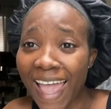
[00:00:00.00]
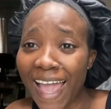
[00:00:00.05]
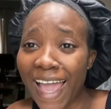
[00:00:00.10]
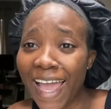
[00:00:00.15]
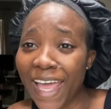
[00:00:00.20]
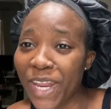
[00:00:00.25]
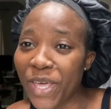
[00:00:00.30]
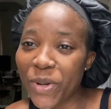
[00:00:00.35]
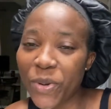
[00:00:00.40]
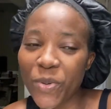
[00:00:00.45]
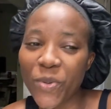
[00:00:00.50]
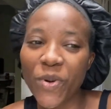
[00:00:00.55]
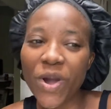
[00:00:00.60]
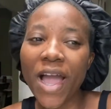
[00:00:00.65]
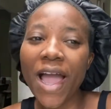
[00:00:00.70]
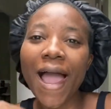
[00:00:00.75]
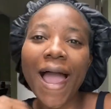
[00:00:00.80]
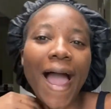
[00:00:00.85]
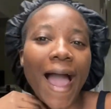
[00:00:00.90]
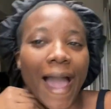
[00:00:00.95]
Anywho,
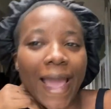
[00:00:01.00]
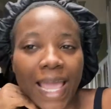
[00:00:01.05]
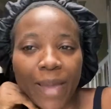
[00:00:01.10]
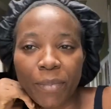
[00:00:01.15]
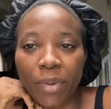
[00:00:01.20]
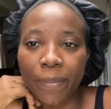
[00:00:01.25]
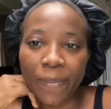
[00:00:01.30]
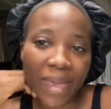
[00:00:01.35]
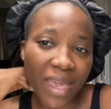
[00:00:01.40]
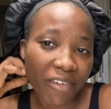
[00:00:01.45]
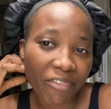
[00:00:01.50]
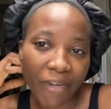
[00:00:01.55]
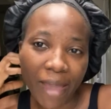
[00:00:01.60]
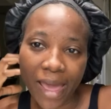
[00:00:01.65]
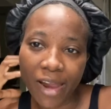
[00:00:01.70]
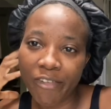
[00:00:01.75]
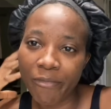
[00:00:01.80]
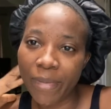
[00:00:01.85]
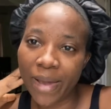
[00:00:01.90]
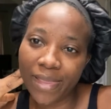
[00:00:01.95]
I am a big
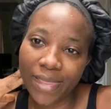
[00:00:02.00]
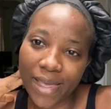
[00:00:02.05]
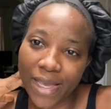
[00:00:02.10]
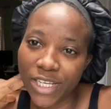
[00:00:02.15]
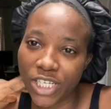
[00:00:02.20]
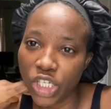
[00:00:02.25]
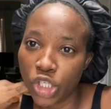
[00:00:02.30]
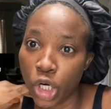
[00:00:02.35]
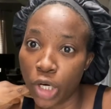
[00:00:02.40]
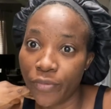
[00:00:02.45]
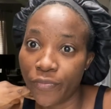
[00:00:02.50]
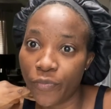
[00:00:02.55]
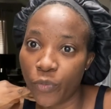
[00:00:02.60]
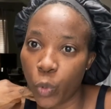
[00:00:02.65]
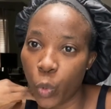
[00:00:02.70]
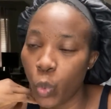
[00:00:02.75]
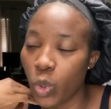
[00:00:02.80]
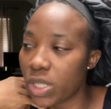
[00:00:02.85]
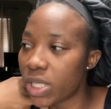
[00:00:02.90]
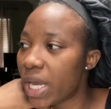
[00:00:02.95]
fan of my Nigerian
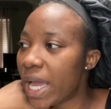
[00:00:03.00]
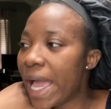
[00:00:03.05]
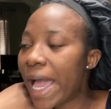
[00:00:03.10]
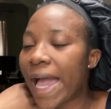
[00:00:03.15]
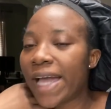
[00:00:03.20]
food.